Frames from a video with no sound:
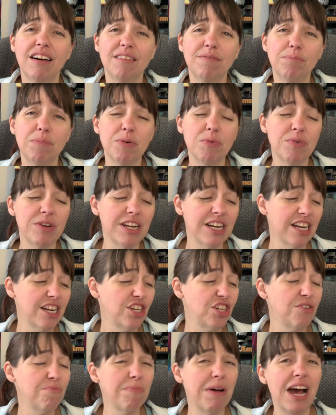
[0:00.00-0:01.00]
But when
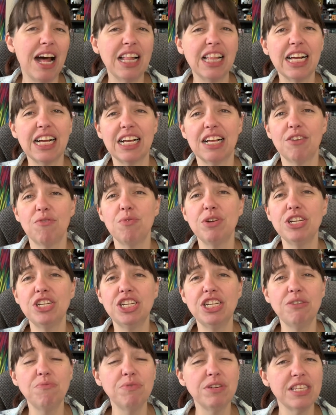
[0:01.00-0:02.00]
Malik, when
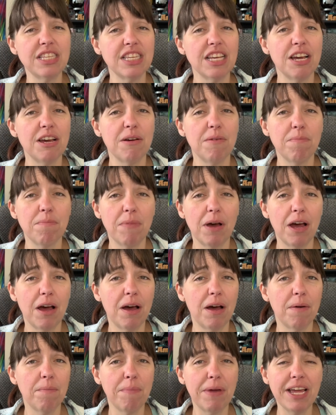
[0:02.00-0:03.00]
she was,
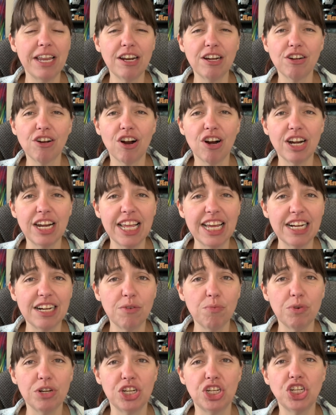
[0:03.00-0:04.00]
uh, Mana Carnica
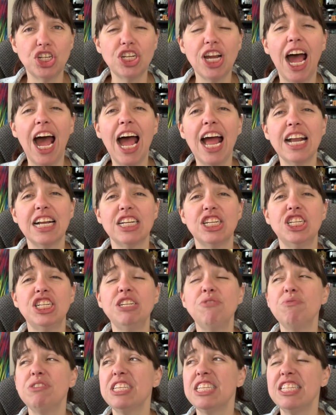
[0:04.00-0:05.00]
was shot and
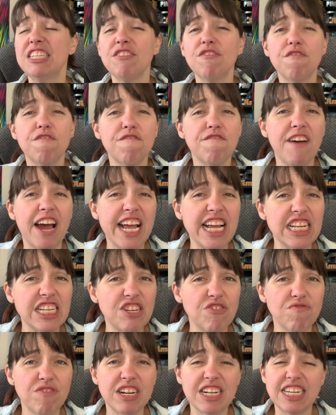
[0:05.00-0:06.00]
she was still fighting
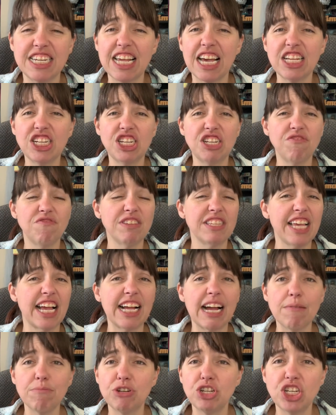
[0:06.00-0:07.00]
to her death, she was like,
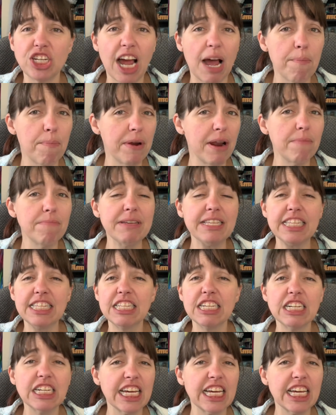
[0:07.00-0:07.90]
I'm shot, but I'm going to still